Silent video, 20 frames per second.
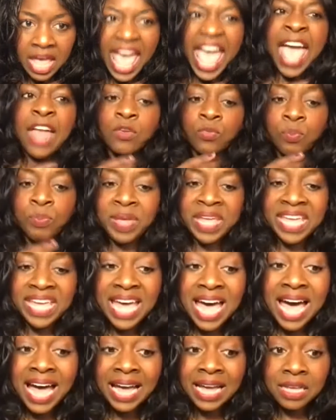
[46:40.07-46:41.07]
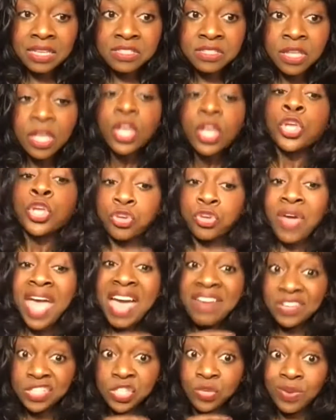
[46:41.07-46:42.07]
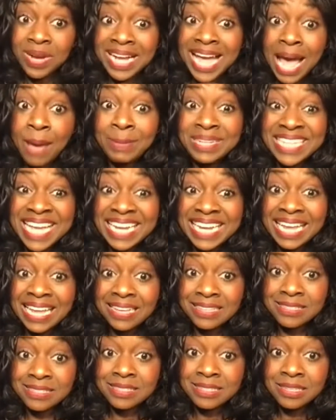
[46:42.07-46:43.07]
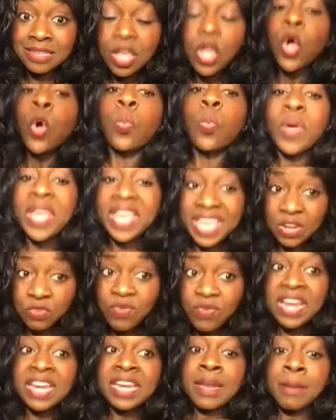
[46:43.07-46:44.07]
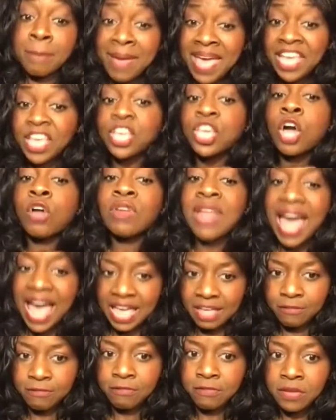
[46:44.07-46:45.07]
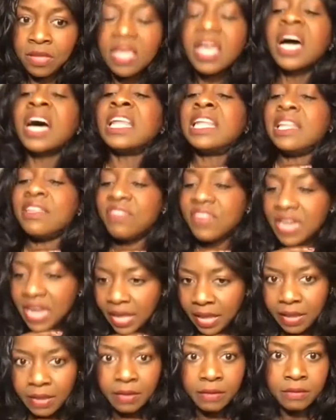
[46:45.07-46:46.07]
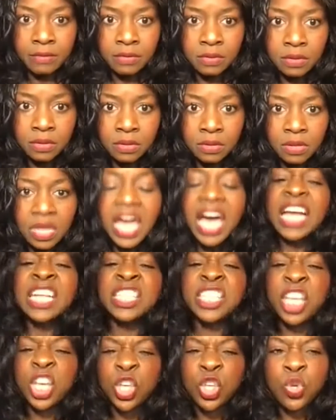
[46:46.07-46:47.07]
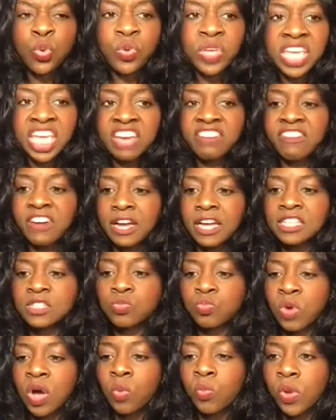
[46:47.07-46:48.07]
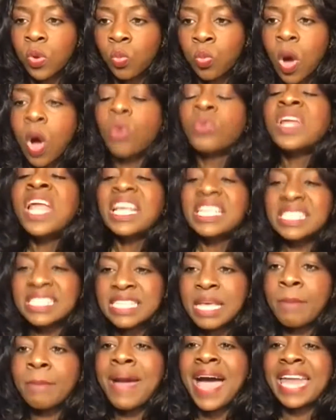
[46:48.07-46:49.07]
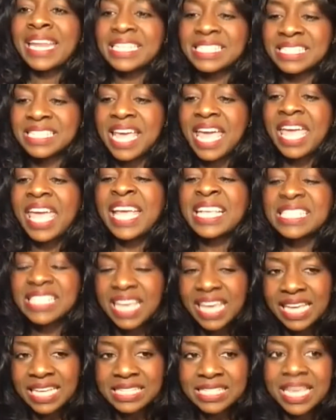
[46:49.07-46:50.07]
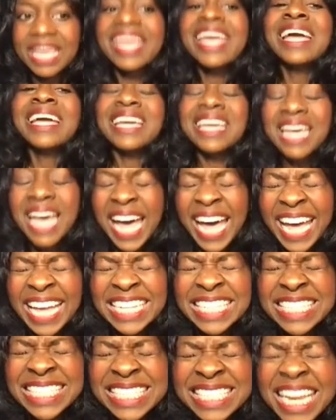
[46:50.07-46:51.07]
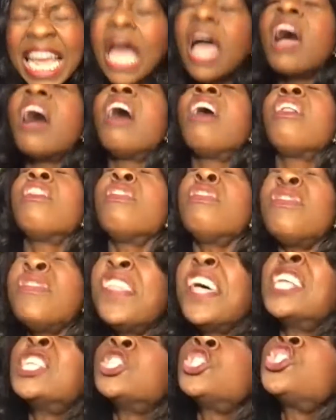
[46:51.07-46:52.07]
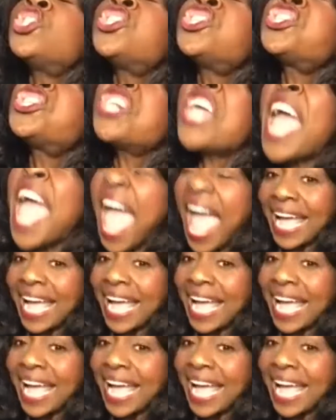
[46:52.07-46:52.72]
And because you're having to accommodate us, we getting ready to make your life a living hell until you give us what we want. Somebody say it's easy. Cut the check.